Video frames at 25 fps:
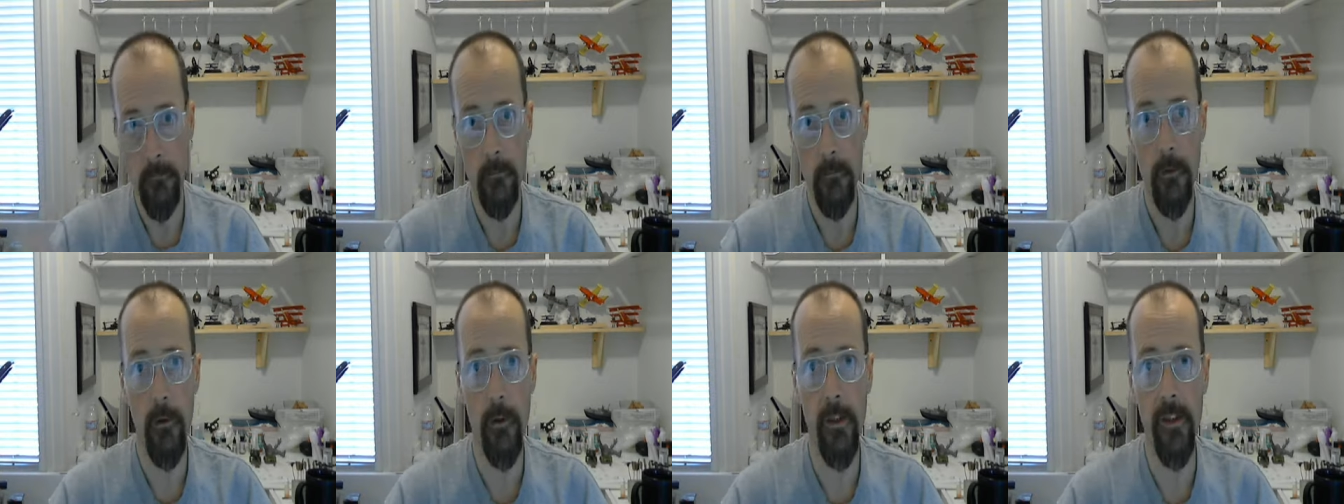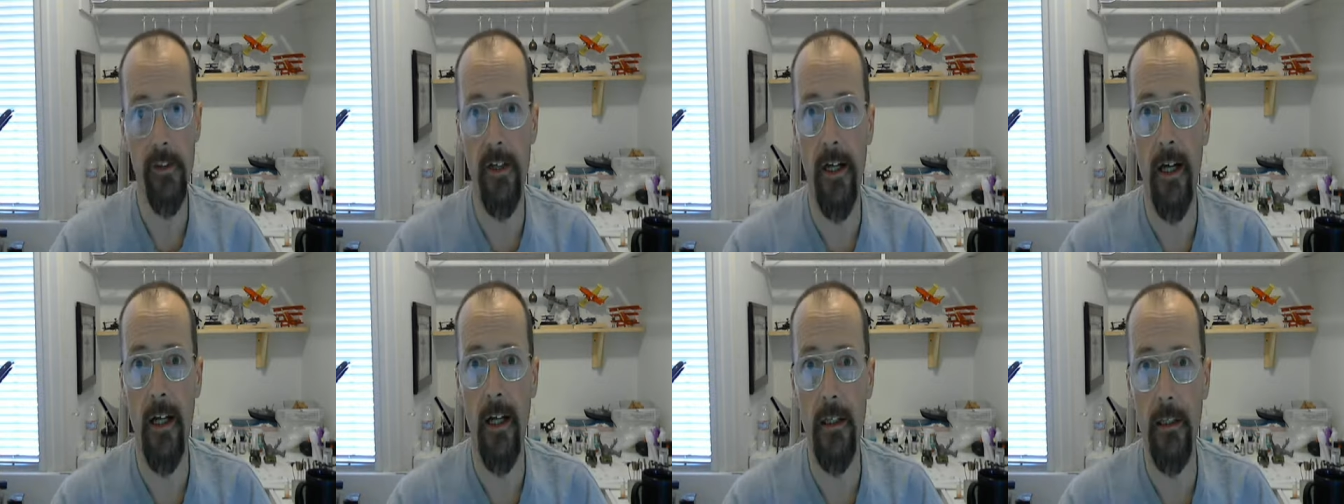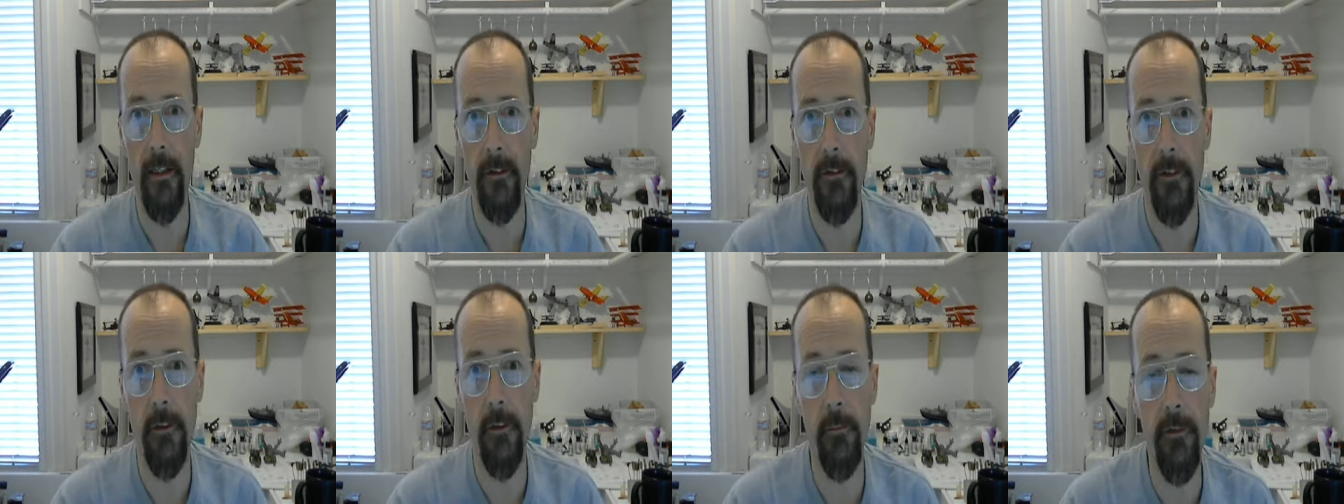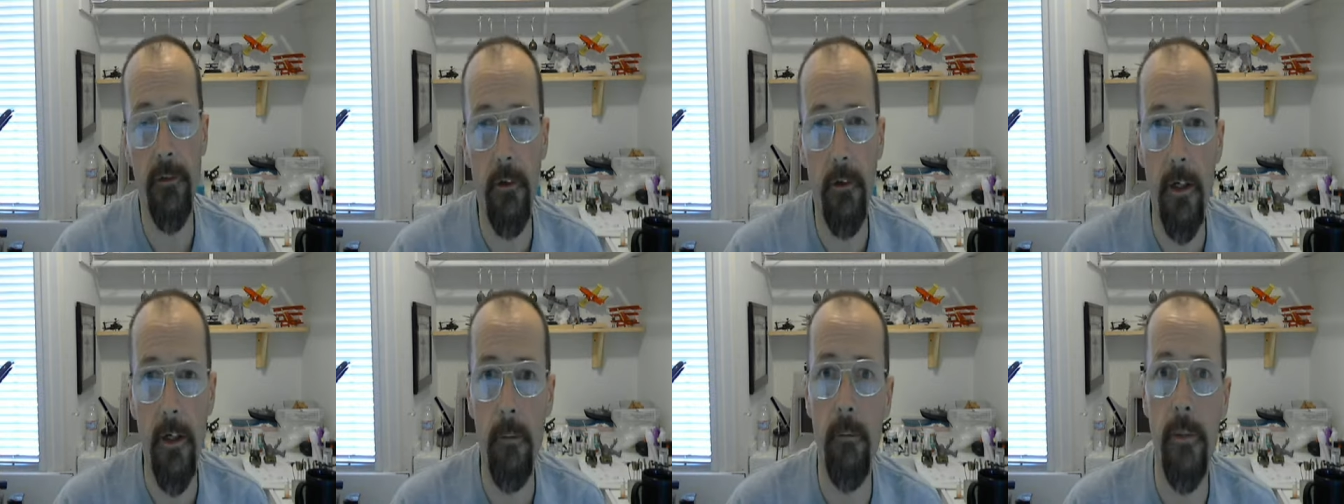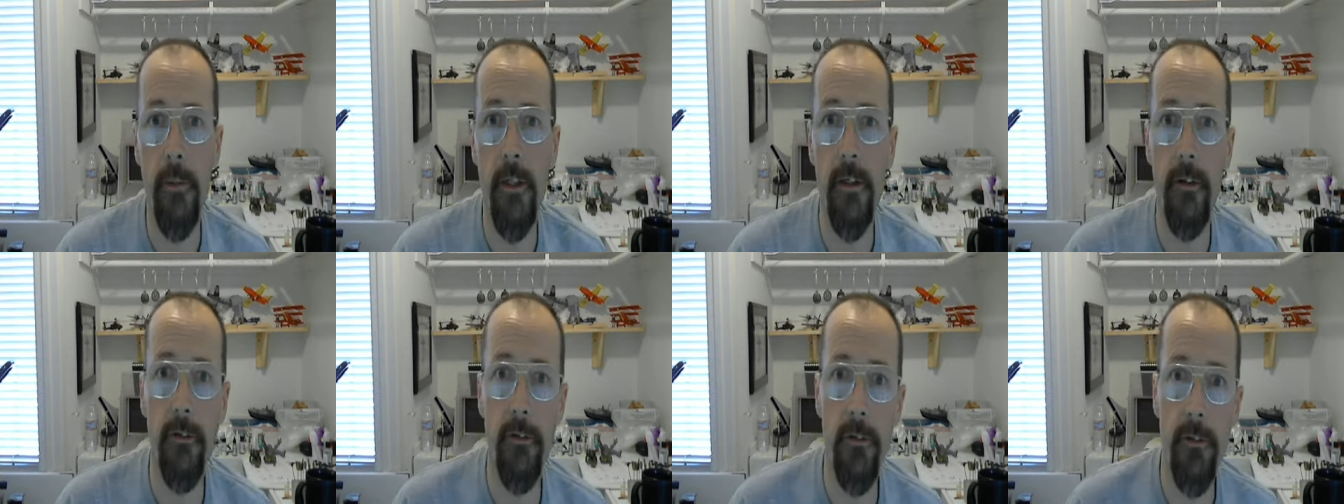Chris, Alex, I'm sorry I
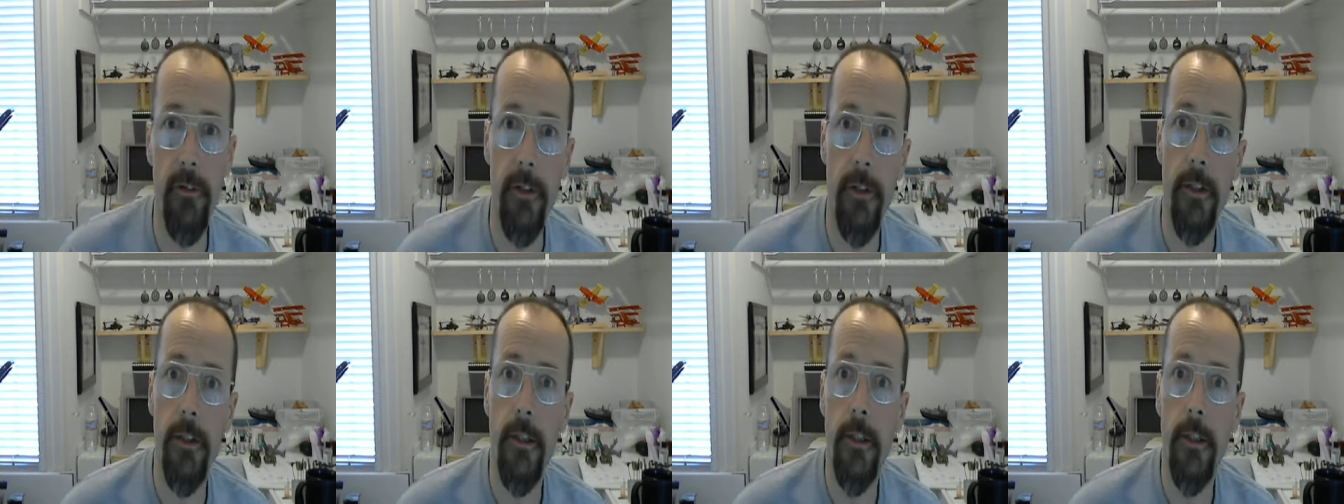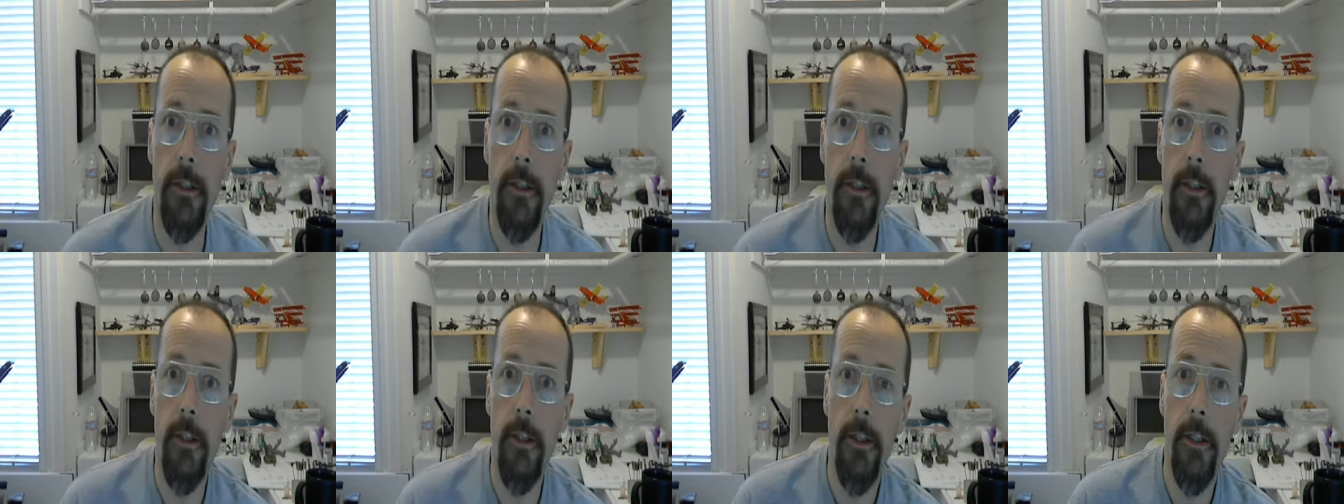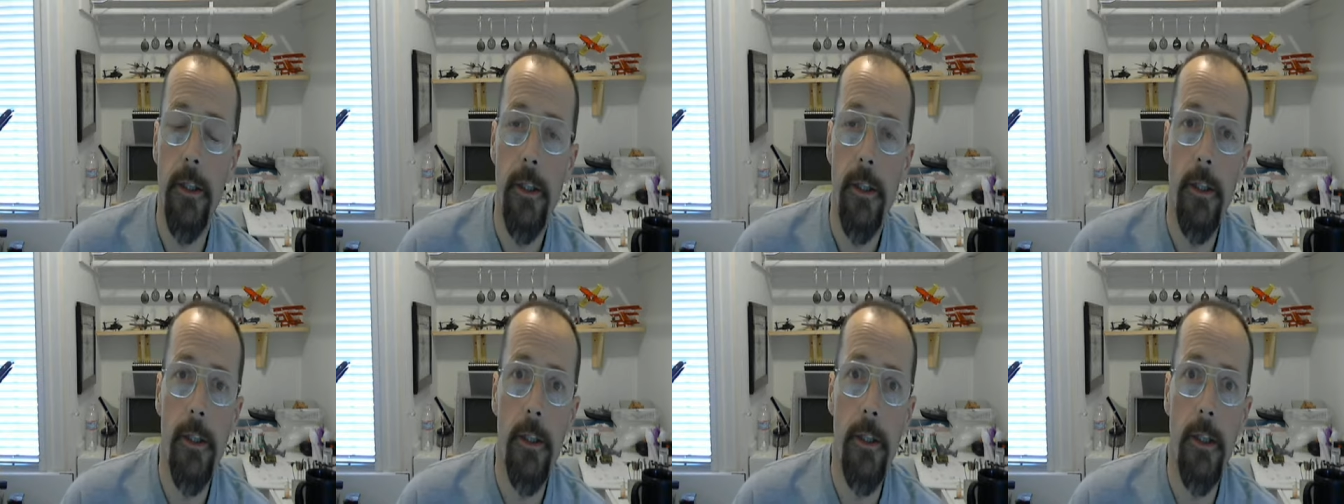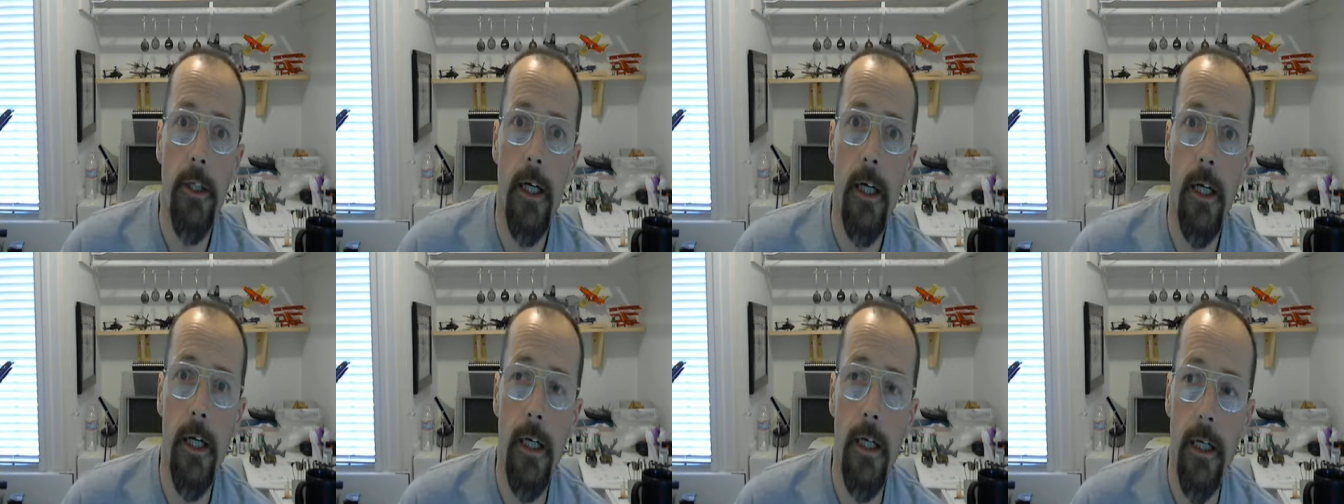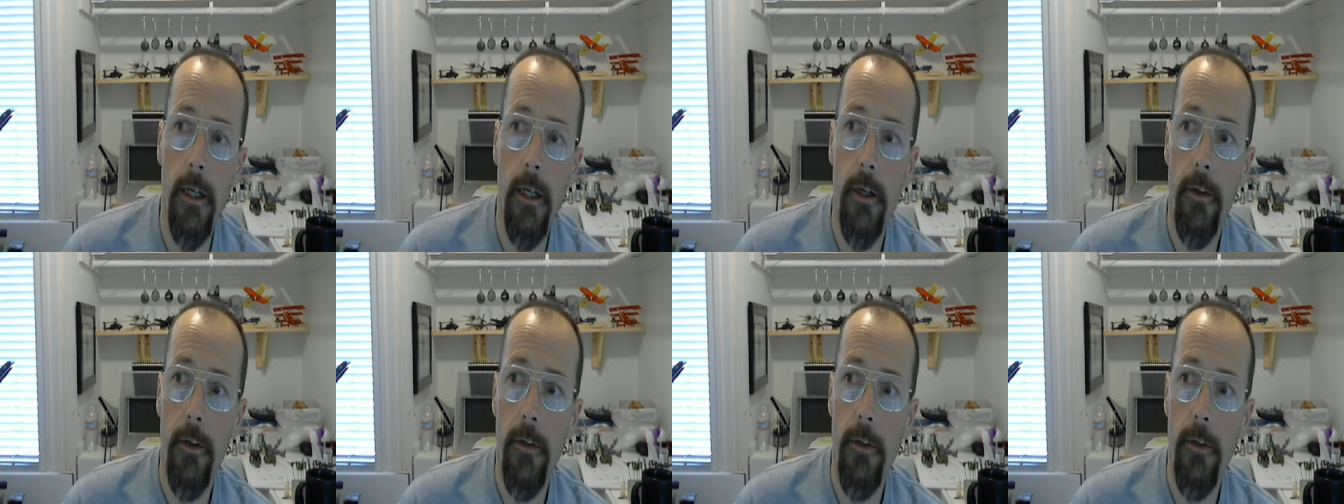missed uh,